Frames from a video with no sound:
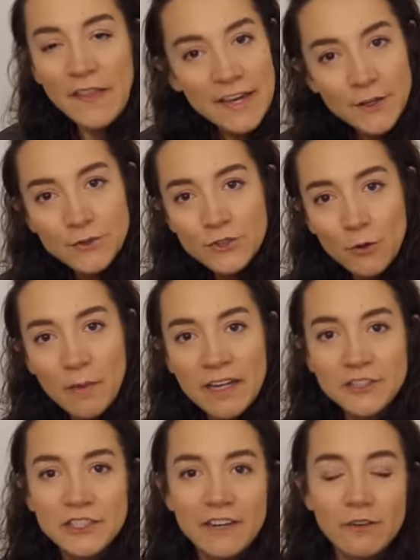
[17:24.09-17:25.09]
Thank you so
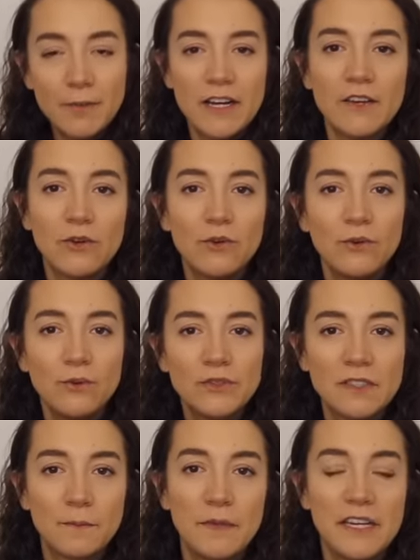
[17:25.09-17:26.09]
much to everybody who
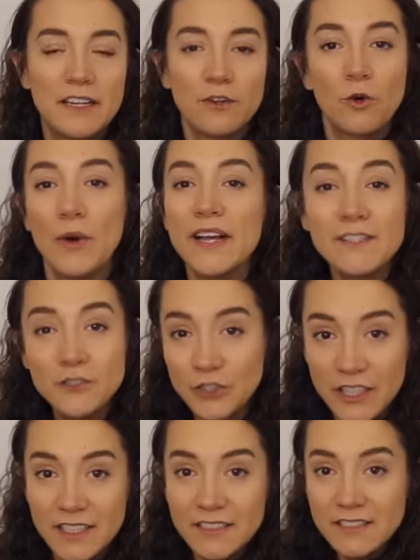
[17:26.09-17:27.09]
submitted
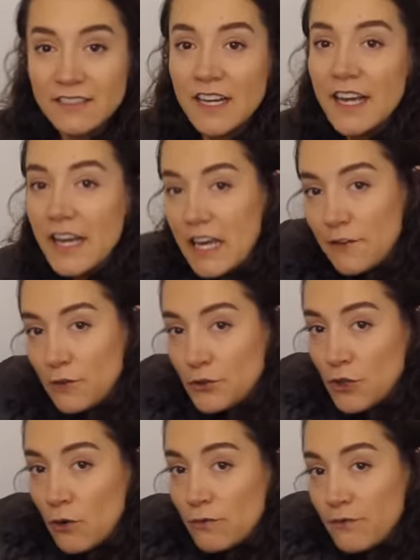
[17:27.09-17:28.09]
questions. If you
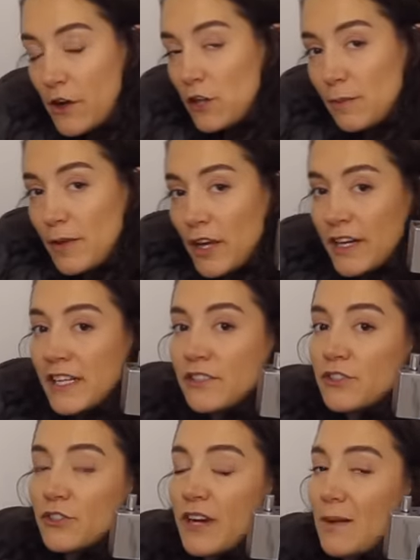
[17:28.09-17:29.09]
don't follow me on
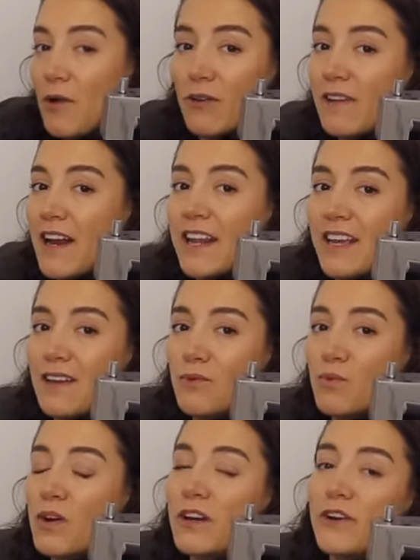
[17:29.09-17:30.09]
Instagram already,
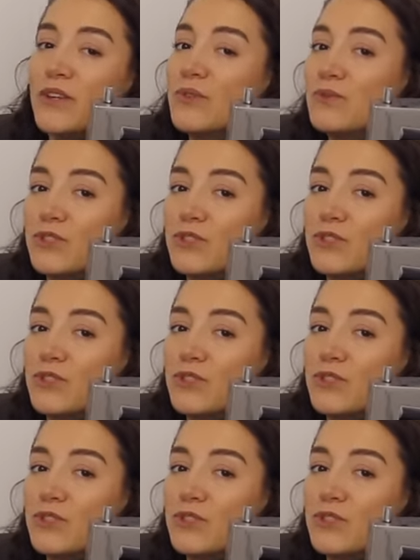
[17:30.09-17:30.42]
what are you